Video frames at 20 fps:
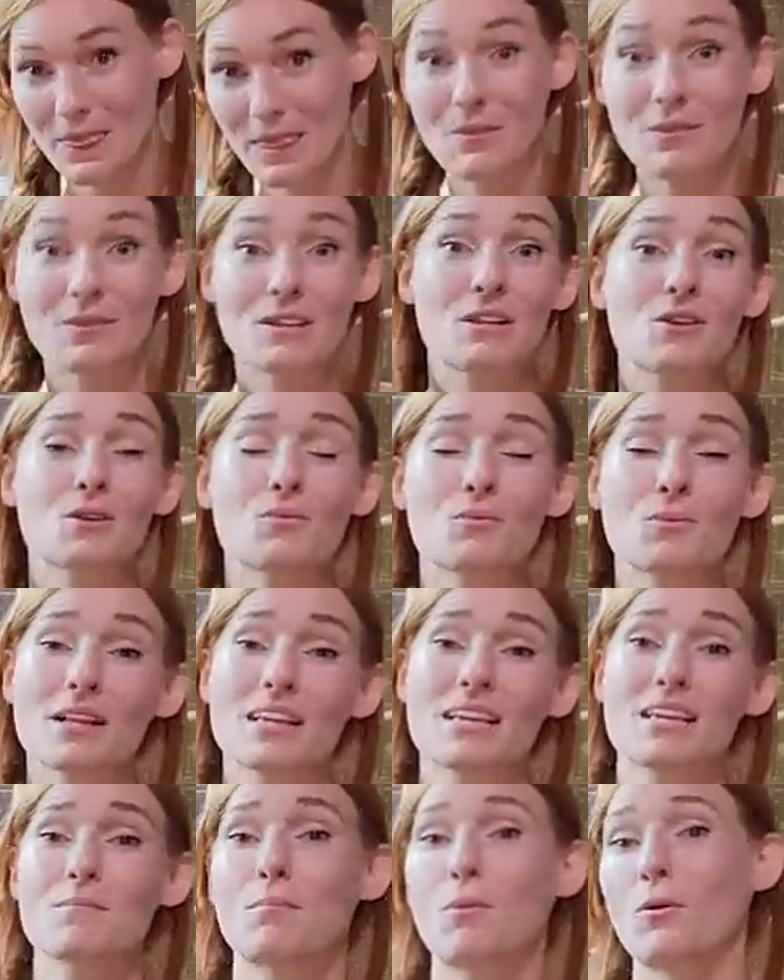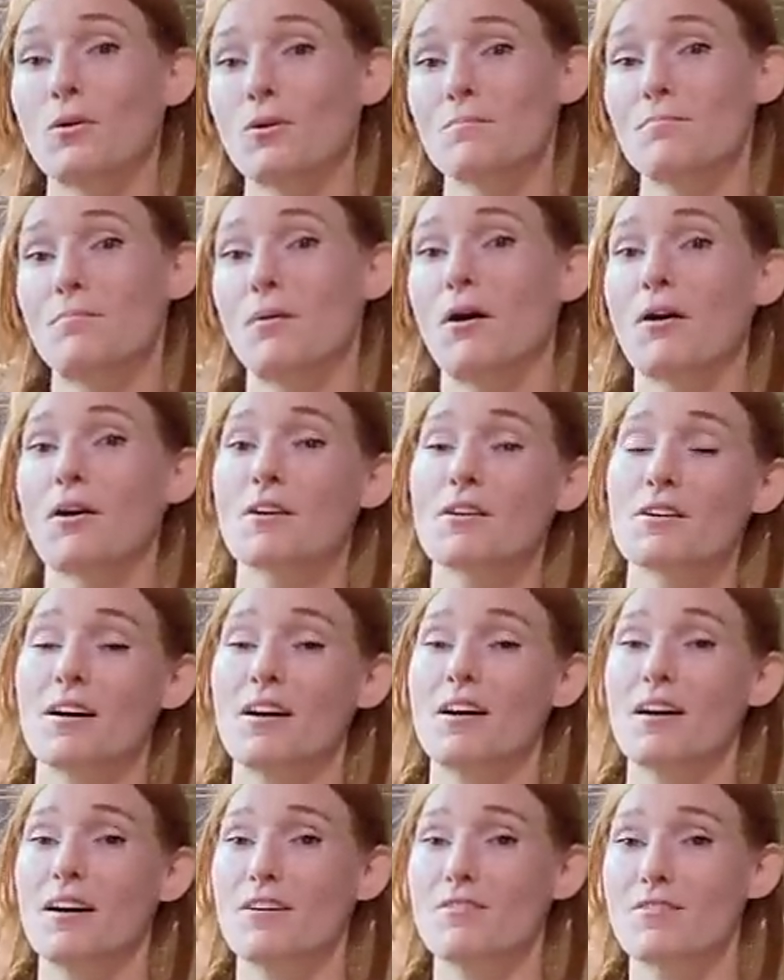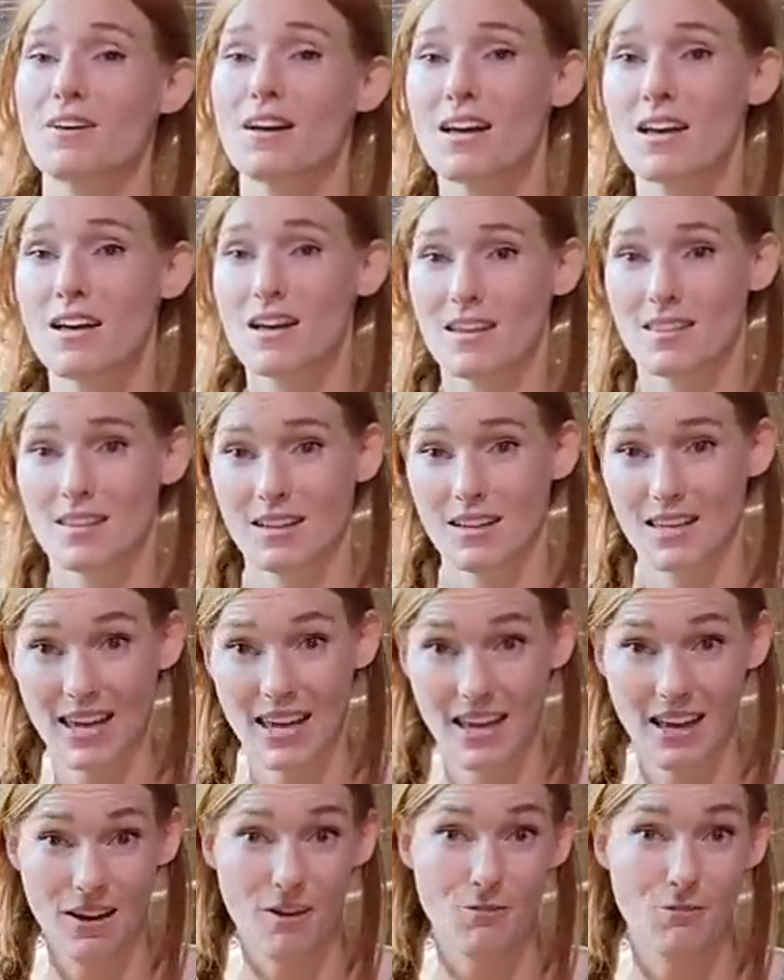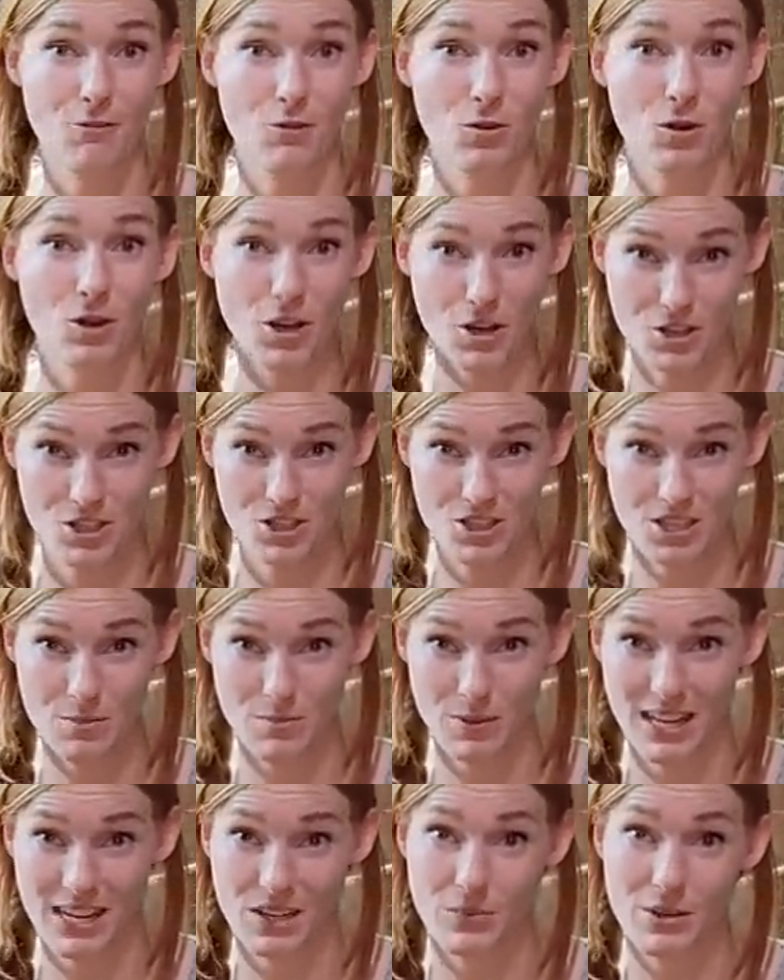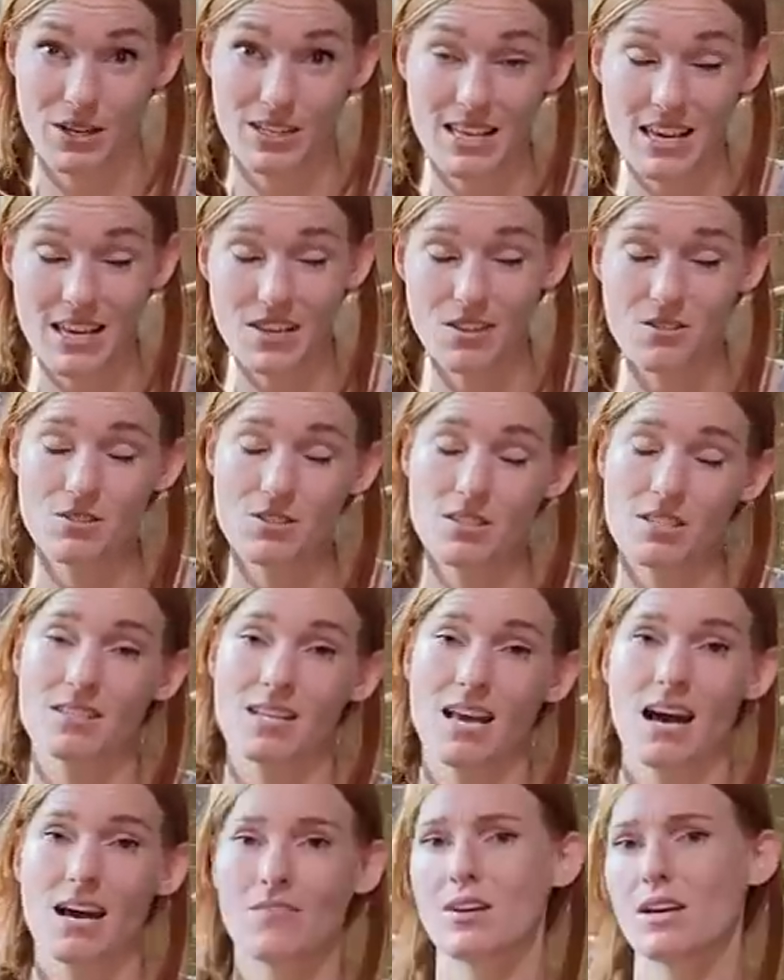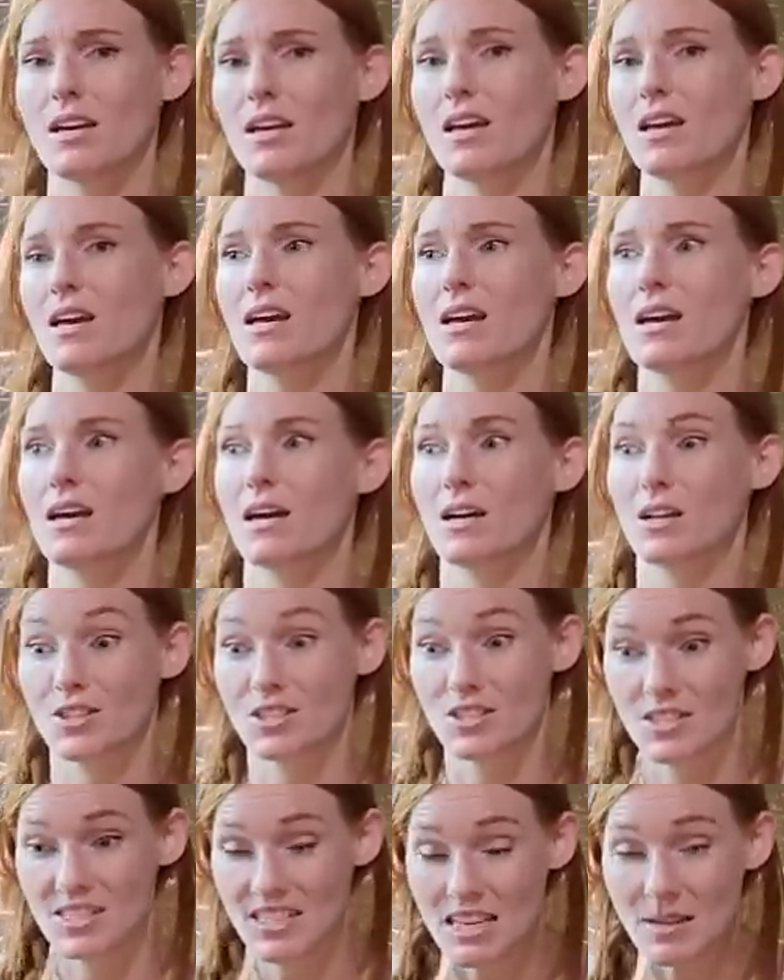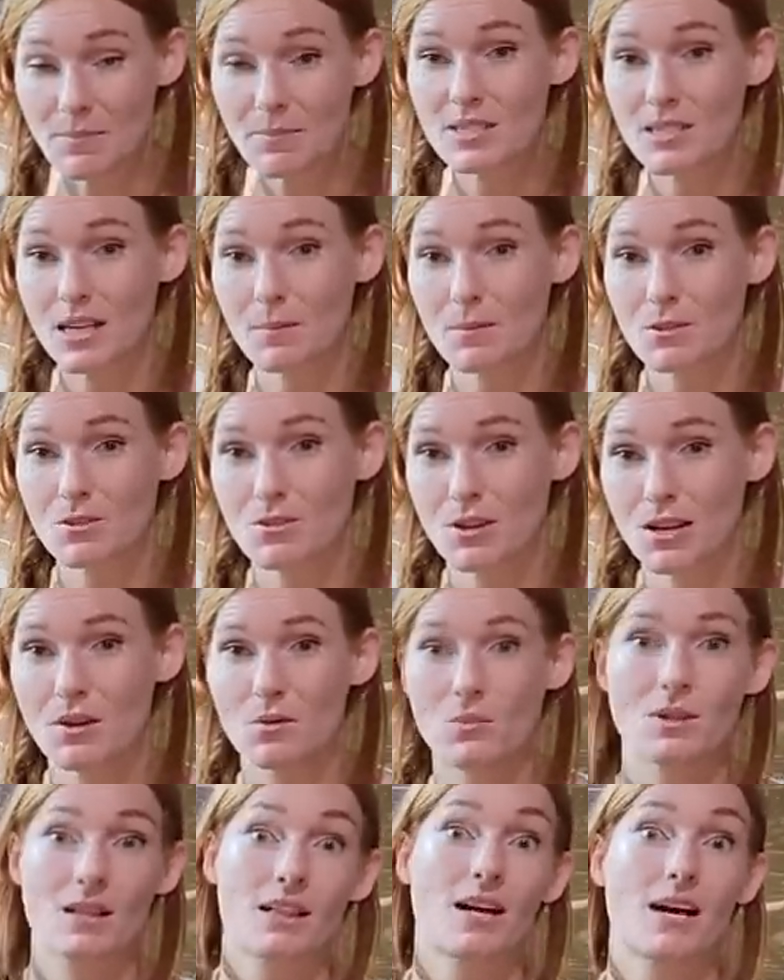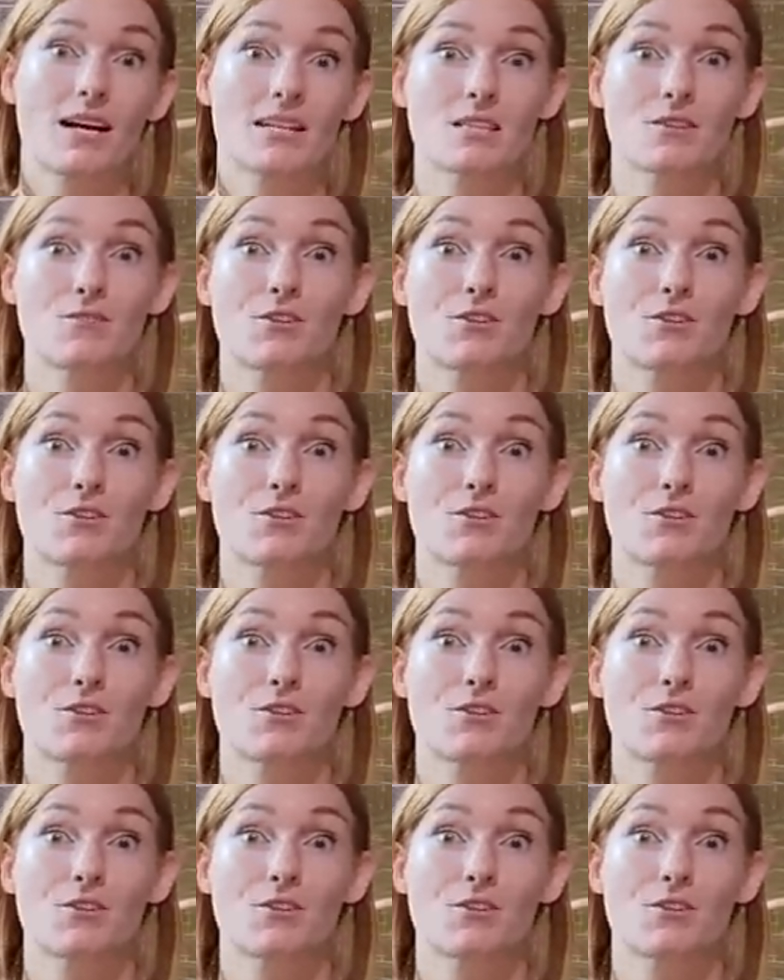Now another really important part of the care for Argentine black and white tegus is having a deep substrate with lots of